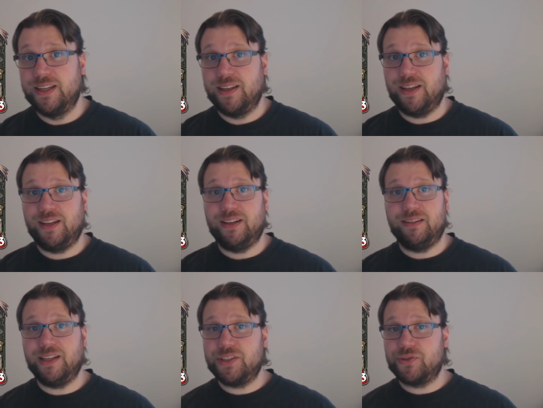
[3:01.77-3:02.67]
And
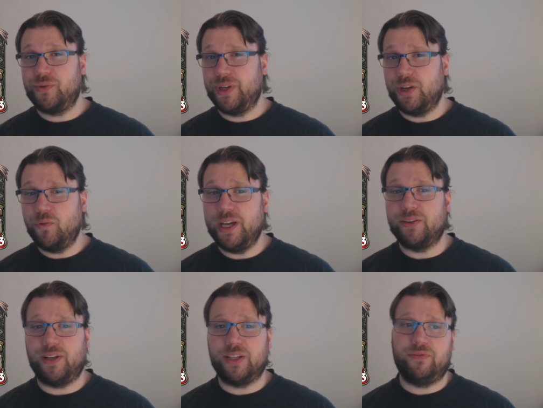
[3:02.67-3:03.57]
that's already quite
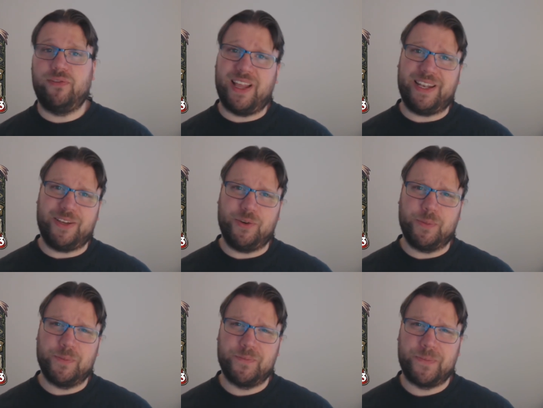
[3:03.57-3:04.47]
a lot of value.
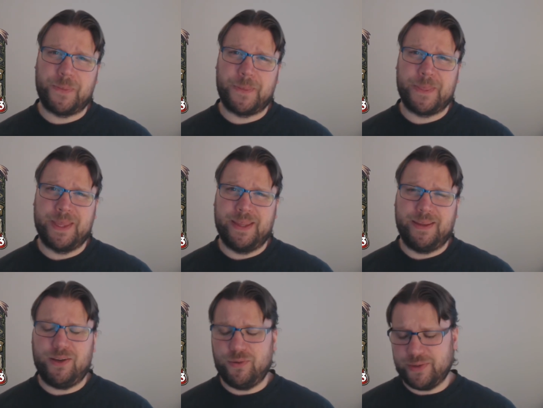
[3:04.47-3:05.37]

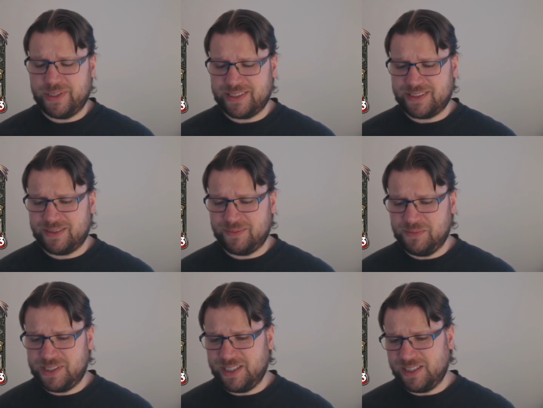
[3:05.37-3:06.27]
However, there's
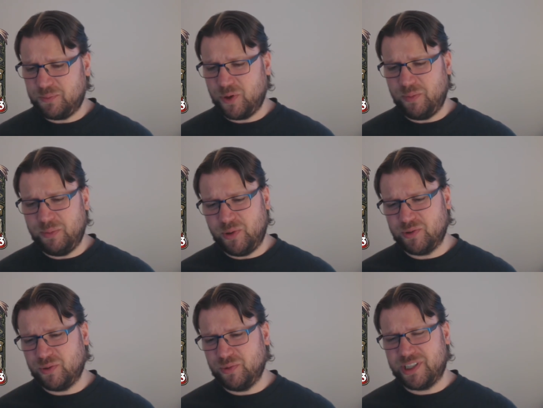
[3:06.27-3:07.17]
still the problem
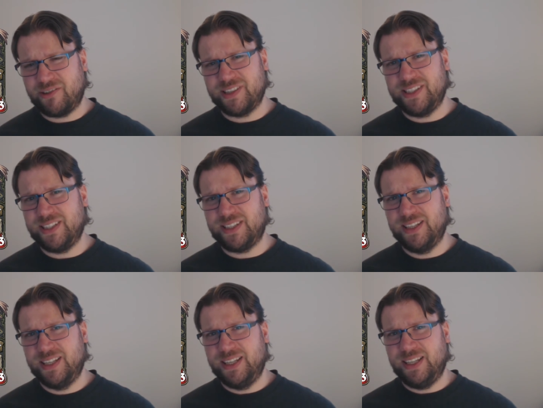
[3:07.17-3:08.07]
also with Sherazin that
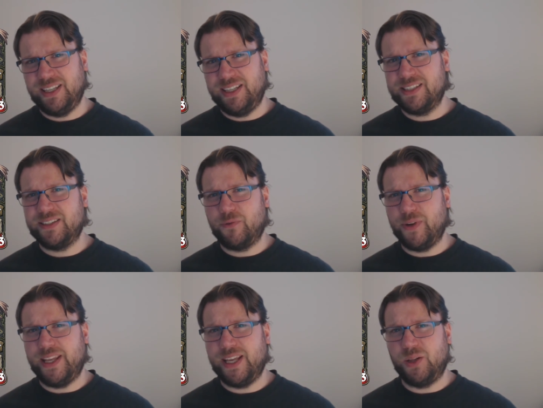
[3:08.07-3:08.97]
it doesn't
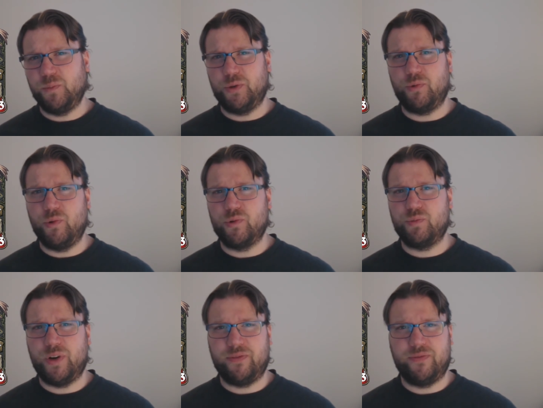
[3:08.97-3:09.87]
really help with Rogue's
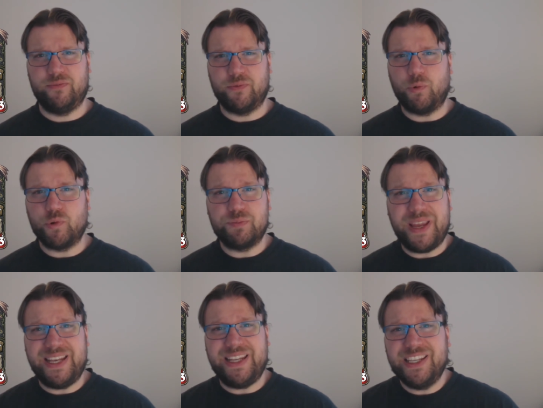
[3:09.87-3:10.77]
one of Rogue's
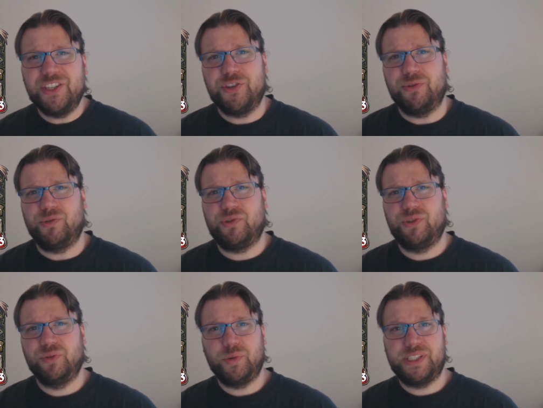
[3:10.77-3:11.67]
main issues,
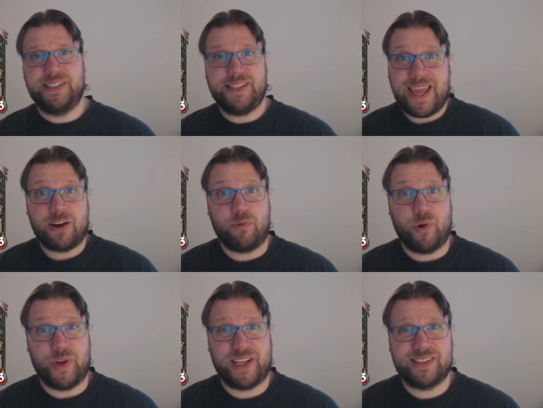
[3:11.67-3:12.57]
which is
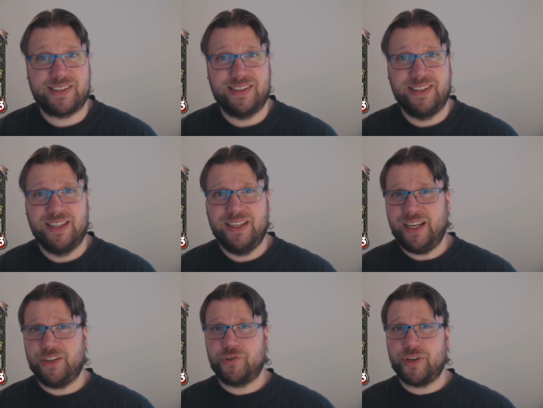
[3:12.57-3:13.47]
aggro decks.
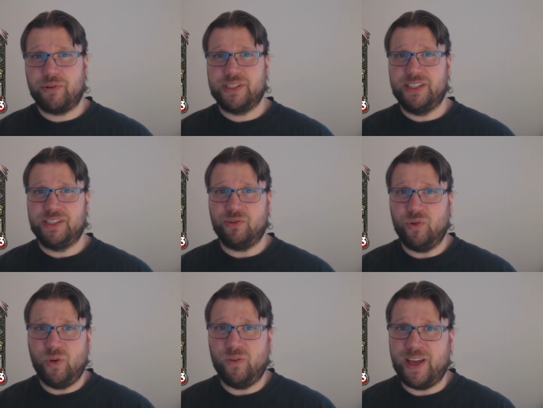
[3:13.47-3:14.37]
And Sherazin is
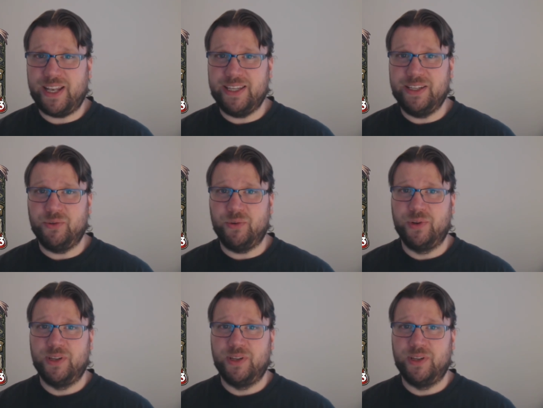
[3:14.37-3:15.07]
all value.